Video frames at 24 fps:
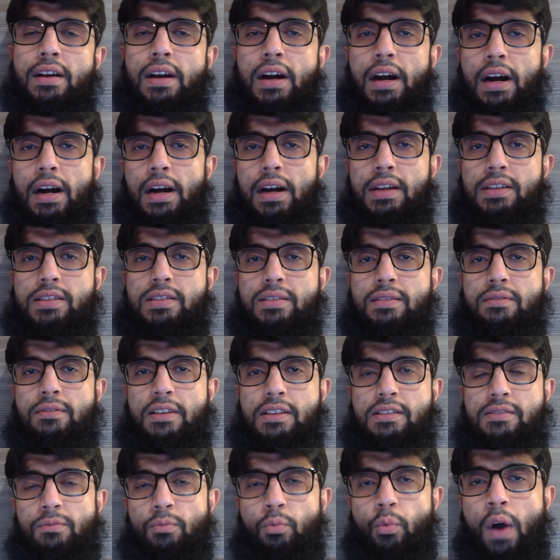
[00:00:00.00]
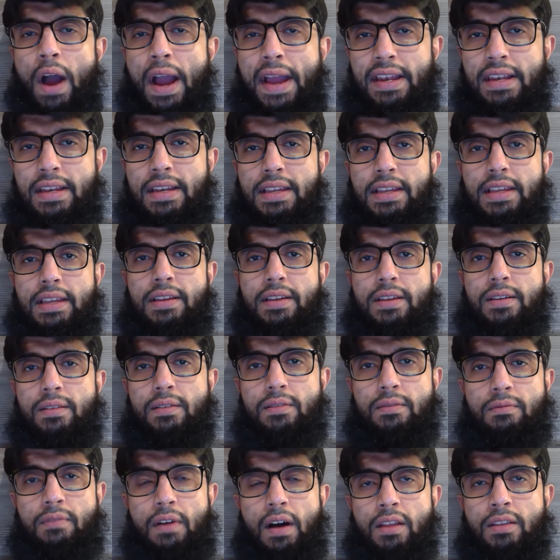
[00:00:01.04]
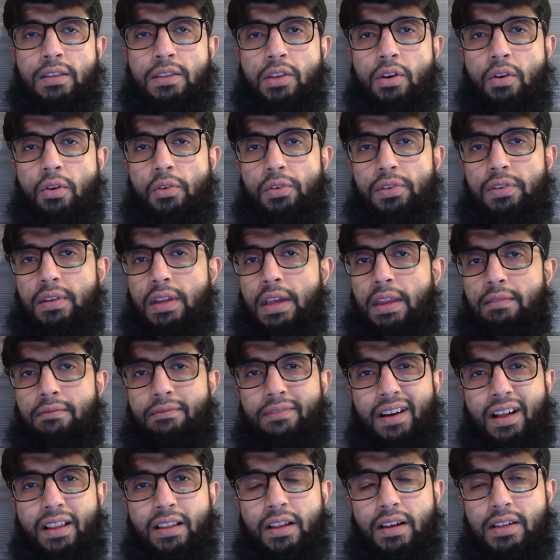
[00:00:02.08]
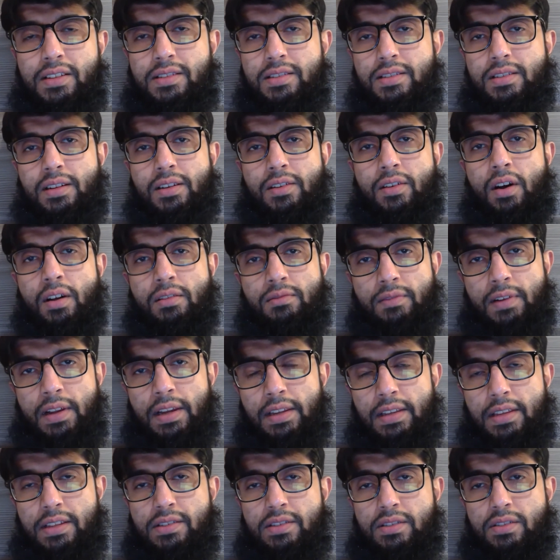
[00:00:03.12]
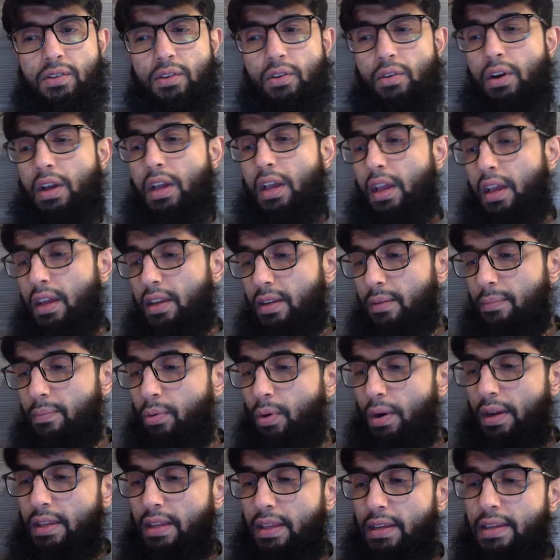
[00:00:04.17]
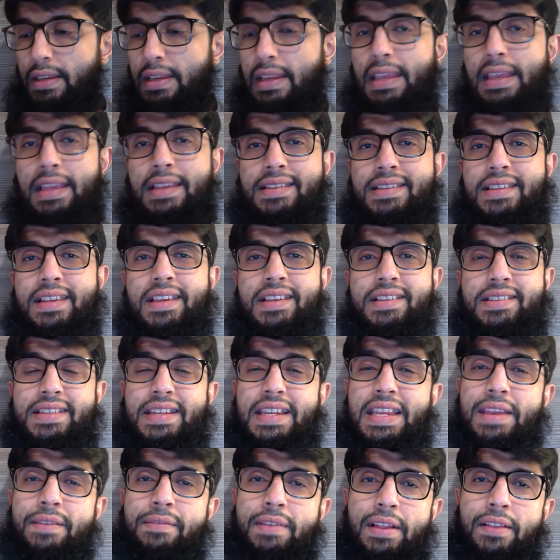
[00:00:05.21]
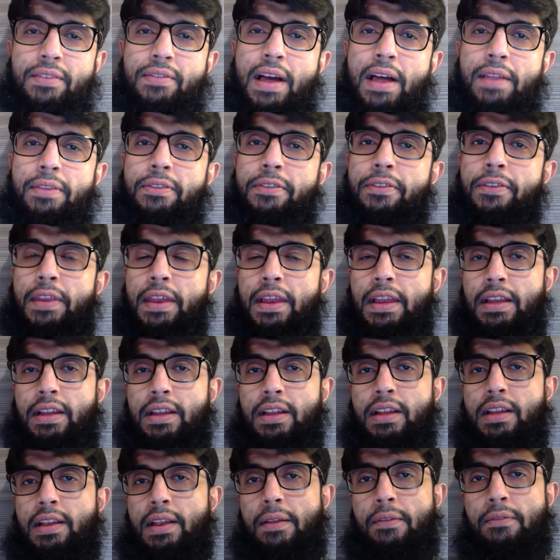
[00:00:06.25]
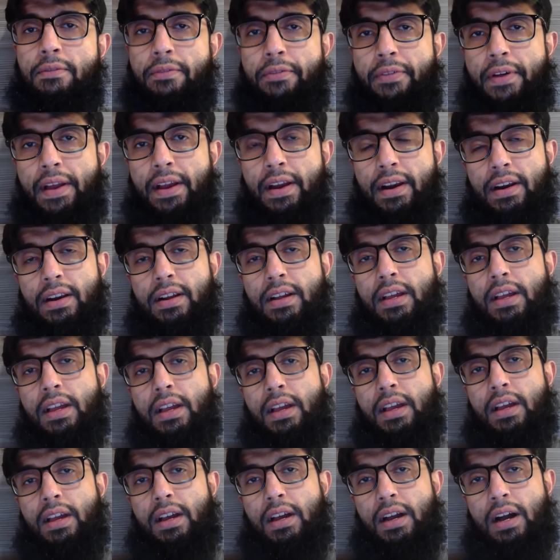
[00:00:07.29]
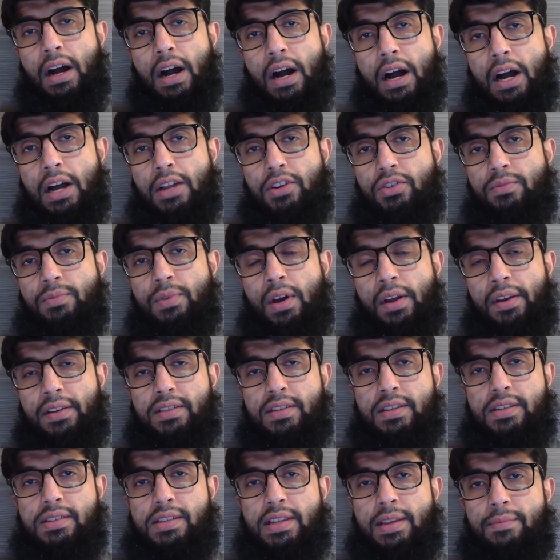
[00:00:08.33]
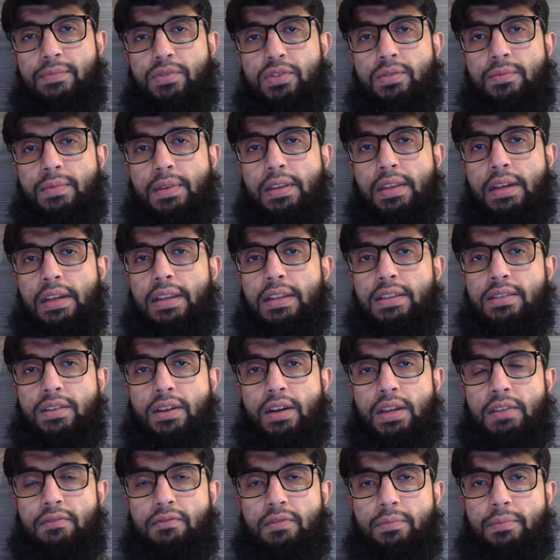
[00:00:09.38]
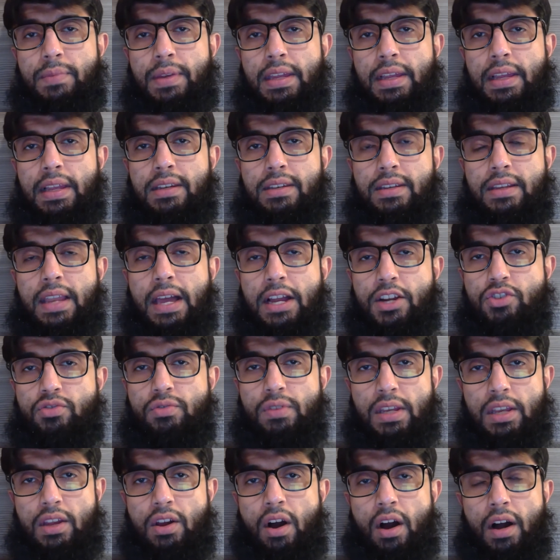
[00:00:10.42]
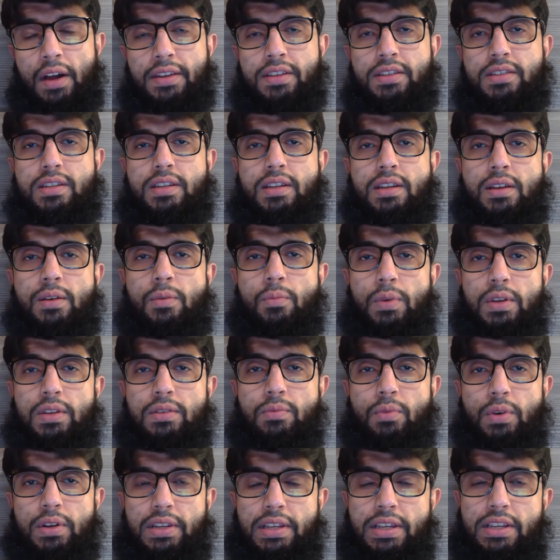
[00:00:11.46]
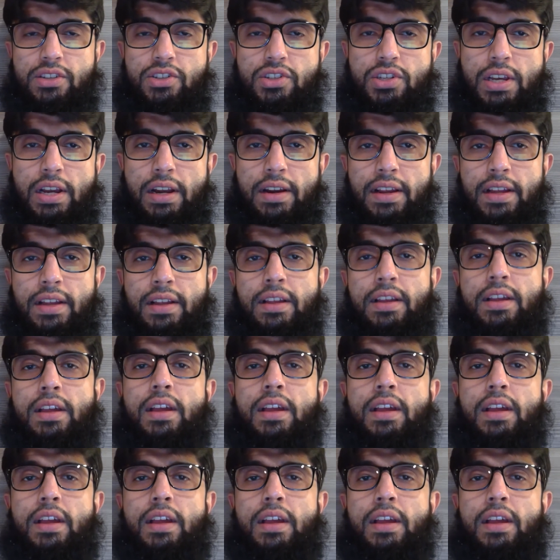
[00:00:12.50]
It's widely well known and well answered already. So the point that he's leaving that thing there, to be honest, it seems to me that he's not even being intellectually honest with what he's sharing.